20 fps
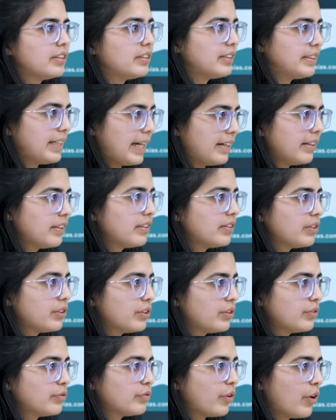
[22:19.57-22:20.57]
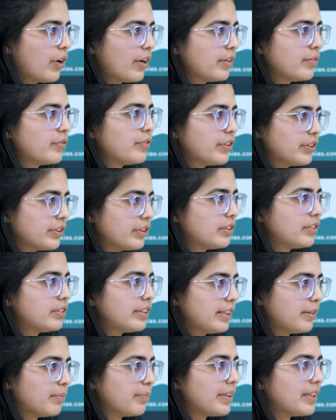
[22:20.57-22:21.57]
sent for further treatment.